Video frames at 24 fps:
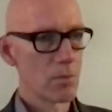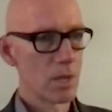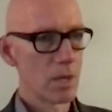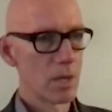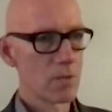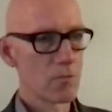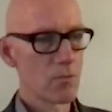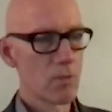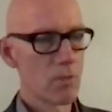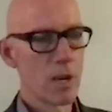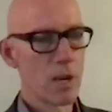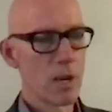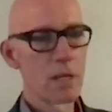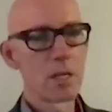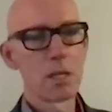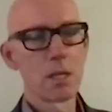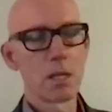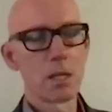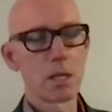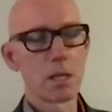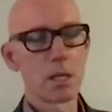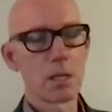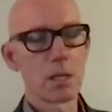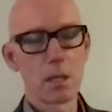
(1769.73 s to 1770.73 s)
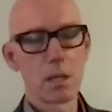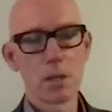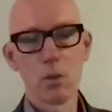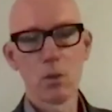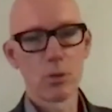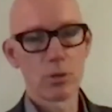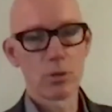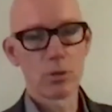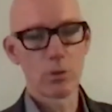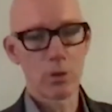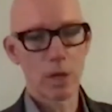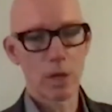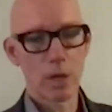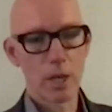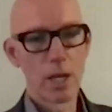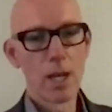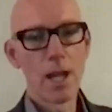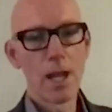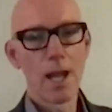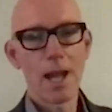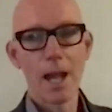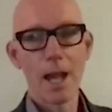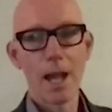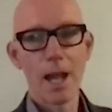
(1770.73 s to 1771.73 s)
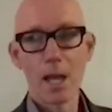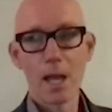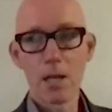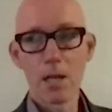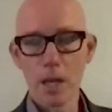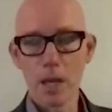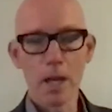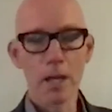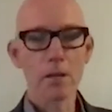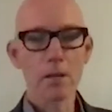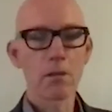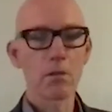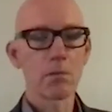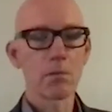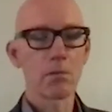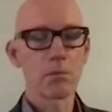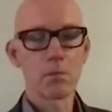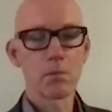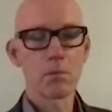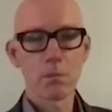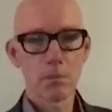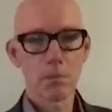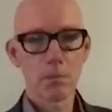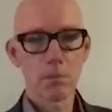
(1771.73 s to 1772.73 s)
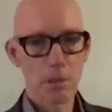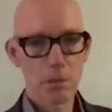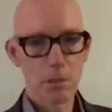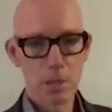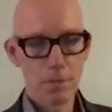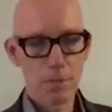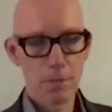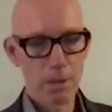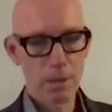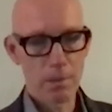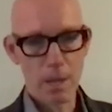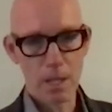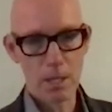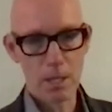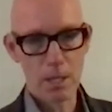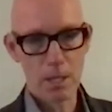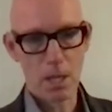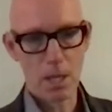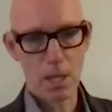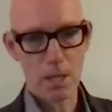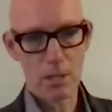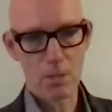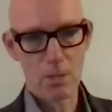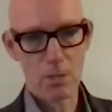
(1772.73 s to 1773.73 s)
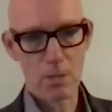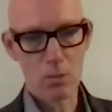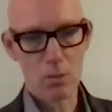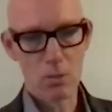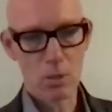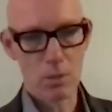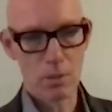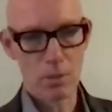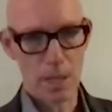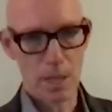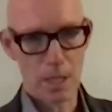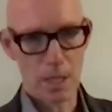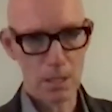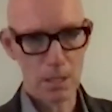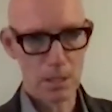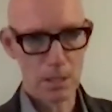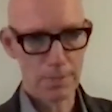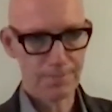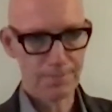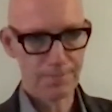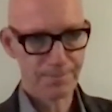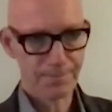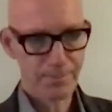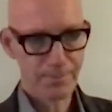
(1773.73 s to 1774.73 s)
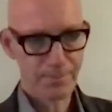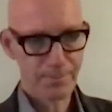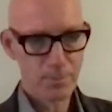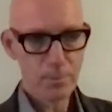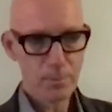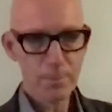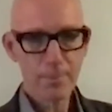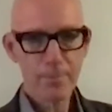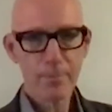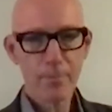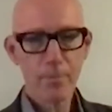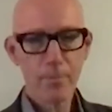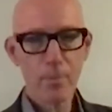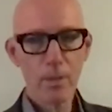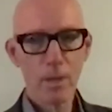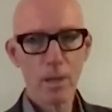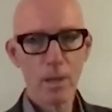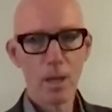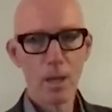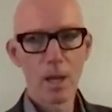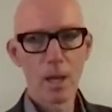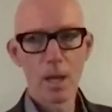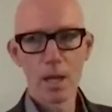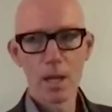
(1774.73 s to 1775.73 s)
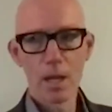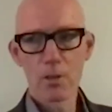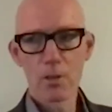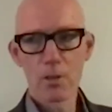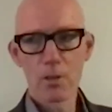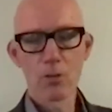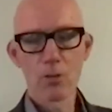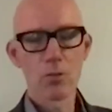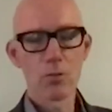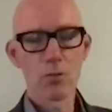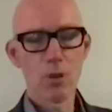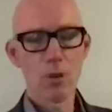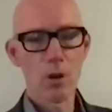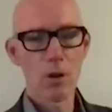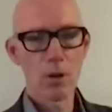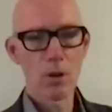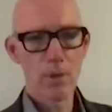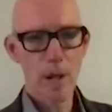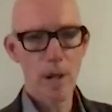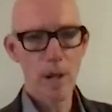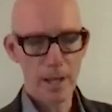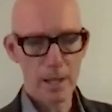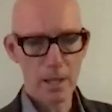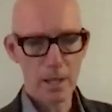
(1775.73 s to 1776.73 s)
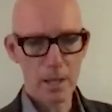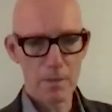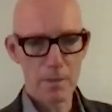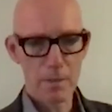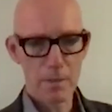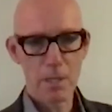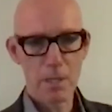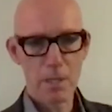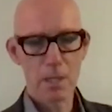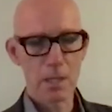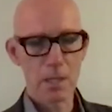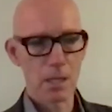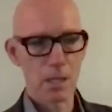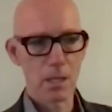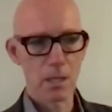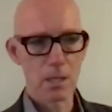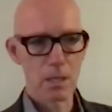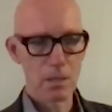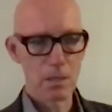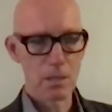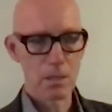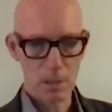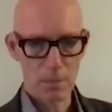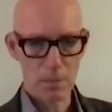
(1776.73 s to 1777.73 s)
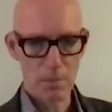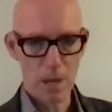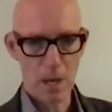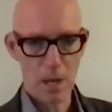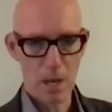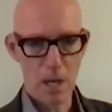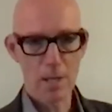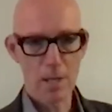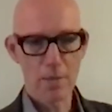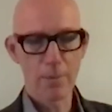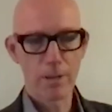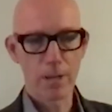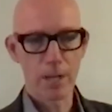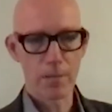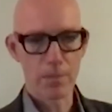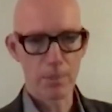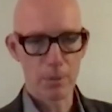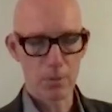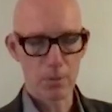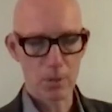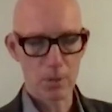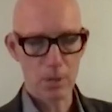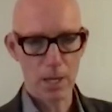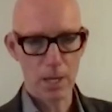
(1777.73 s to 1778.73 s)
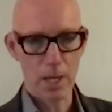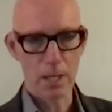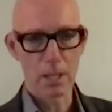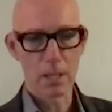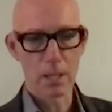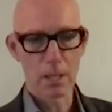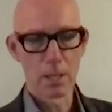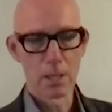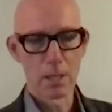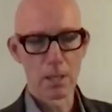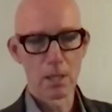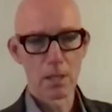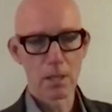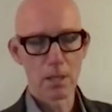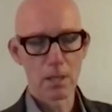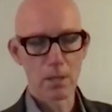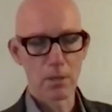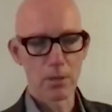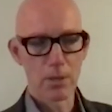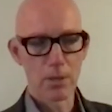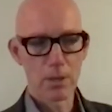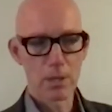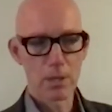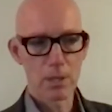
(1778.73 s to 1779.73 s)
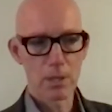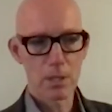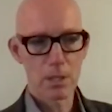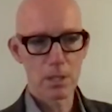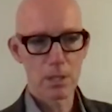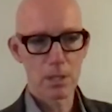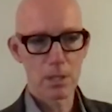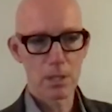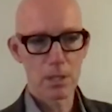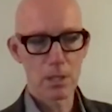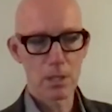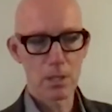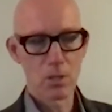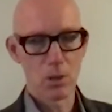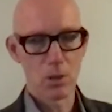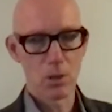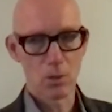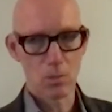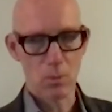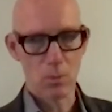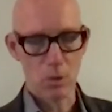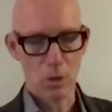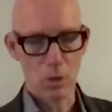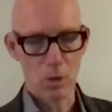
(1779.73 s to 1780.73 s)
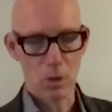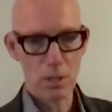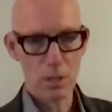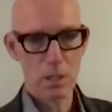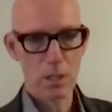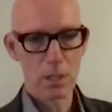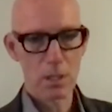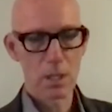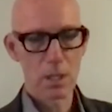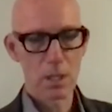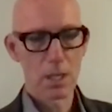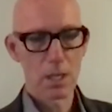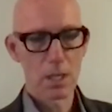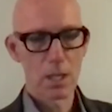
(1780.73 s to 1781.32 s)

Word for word: has rendered it illusory. And yet, diplomats like to talk about it. And so it's a role of academics here to remind people that you know this this has not worked,